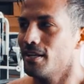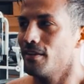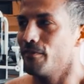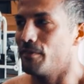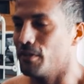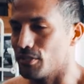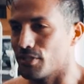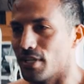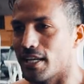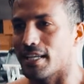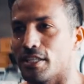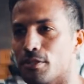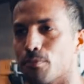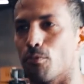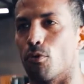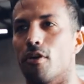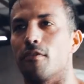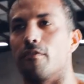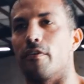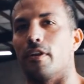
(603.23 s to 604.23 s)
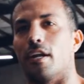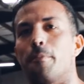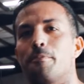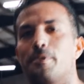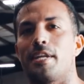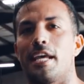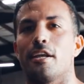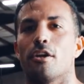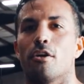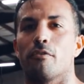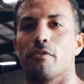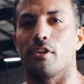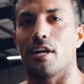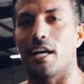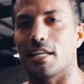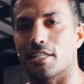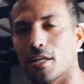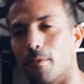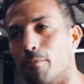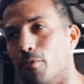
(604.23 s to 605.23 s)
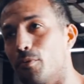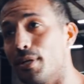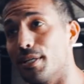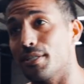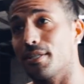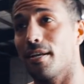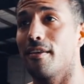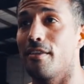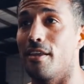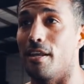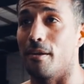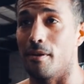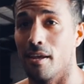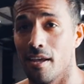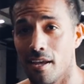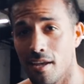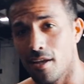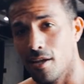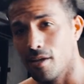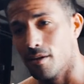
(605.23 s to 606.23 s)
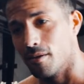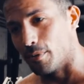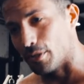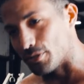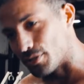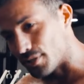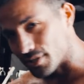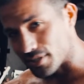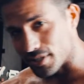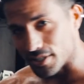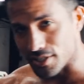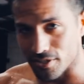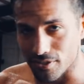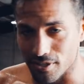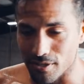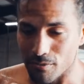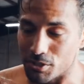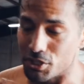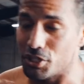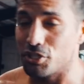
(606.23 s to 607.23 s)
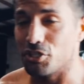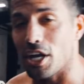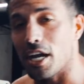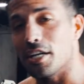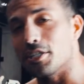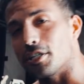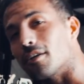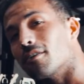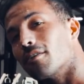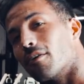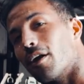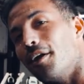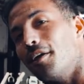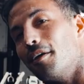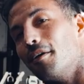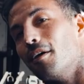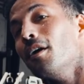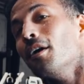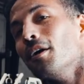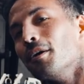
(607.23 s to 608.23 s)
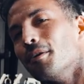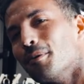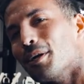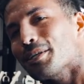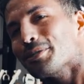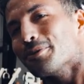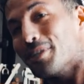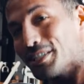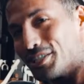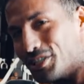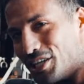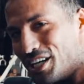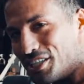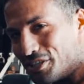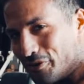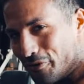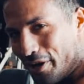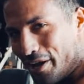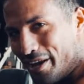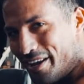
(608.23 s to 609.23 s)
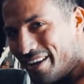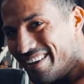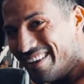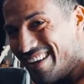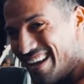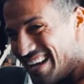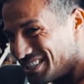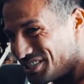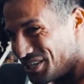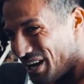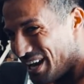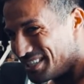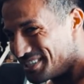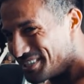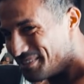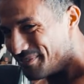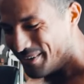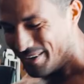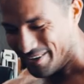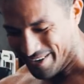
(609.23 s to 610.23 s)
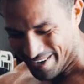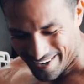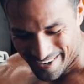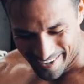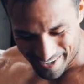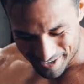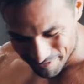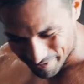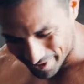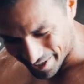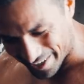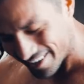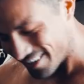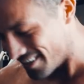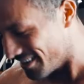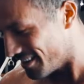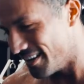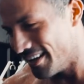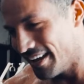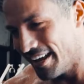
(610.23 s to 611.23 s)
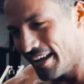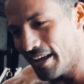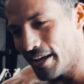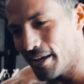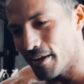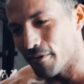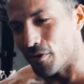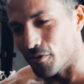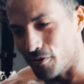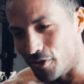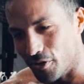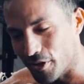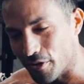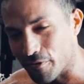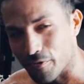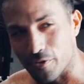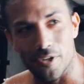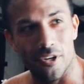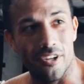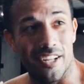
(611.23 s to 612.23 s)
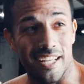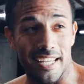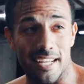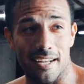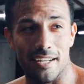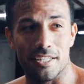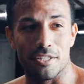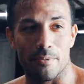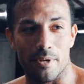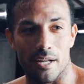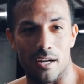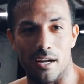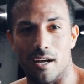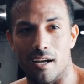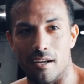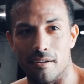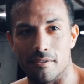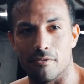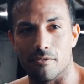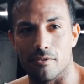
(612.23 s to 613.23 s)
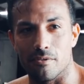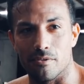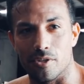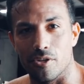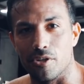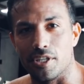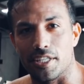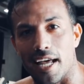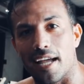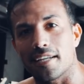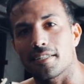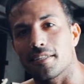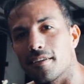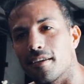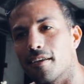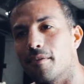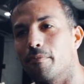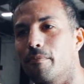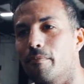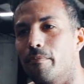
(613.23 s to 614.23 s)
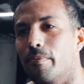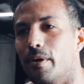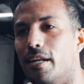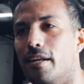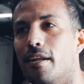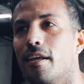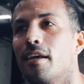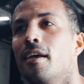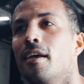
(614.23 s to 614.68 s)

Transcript: feels like it's more of an update over the last couple weeks than posting consistently, which is changing, right? Last one that's changing, right? Yeah, yep. it's changing, bro. Yep. But for real though, for real, like, it has been uh, really taxing. But